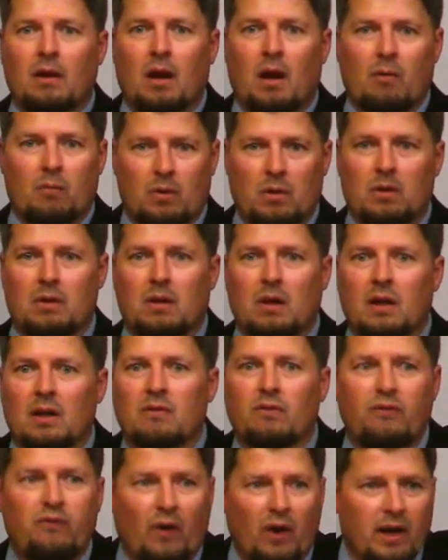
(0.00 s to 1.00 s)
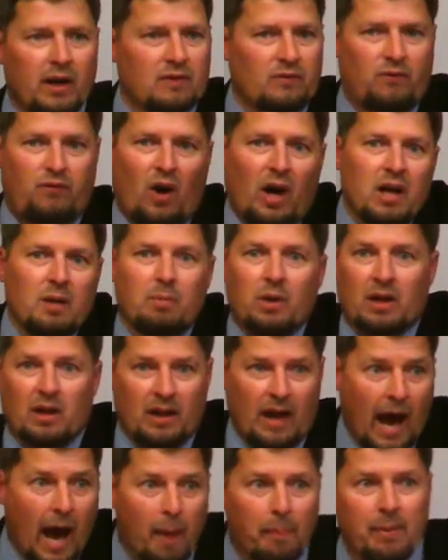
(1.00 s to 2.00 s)
It, it's, fu it's funny, but it
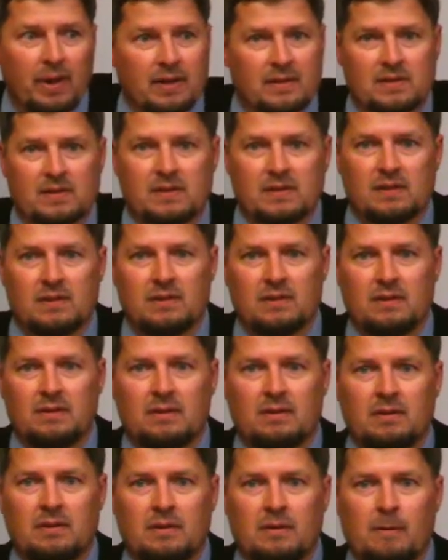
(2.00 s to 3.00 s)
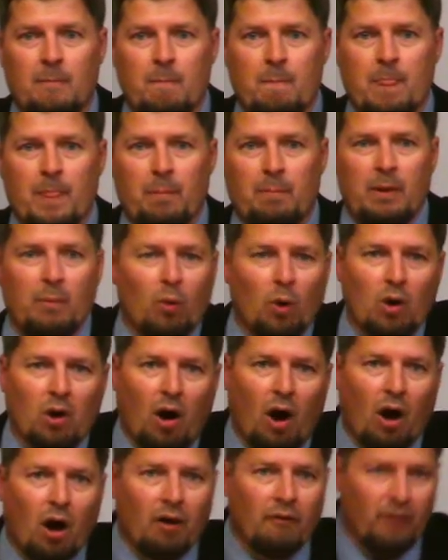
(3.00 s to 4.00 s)
happens. People
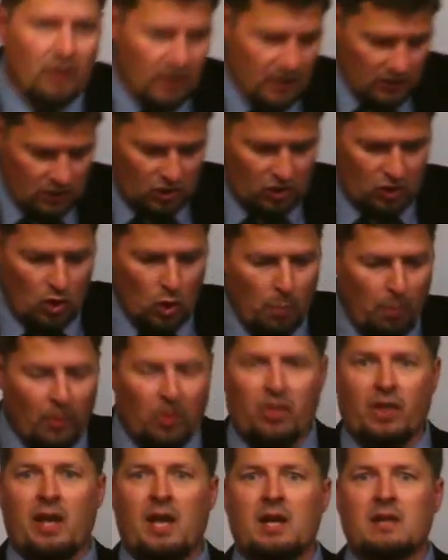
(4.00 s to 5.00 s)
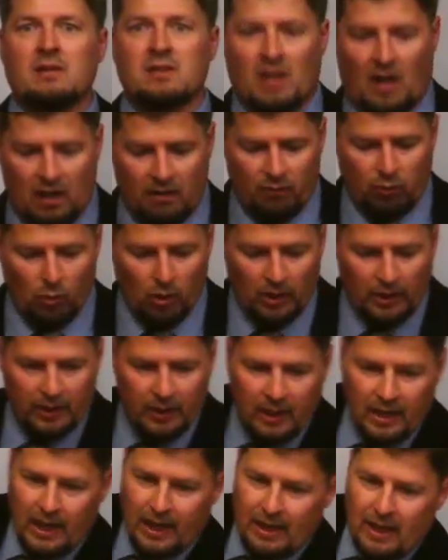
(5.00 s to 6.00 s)
carve stupid things out of wood,
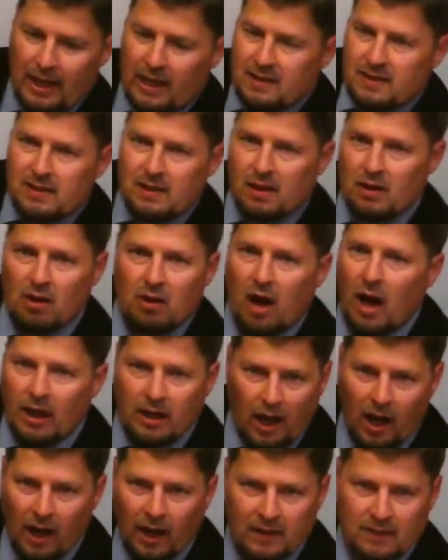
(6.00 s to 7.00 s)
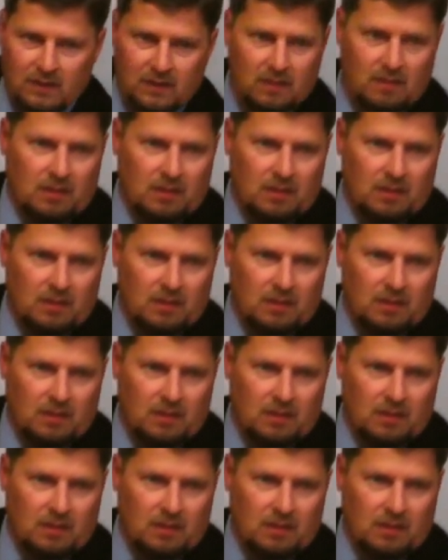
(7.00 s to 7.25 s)
and it's, they're not gods.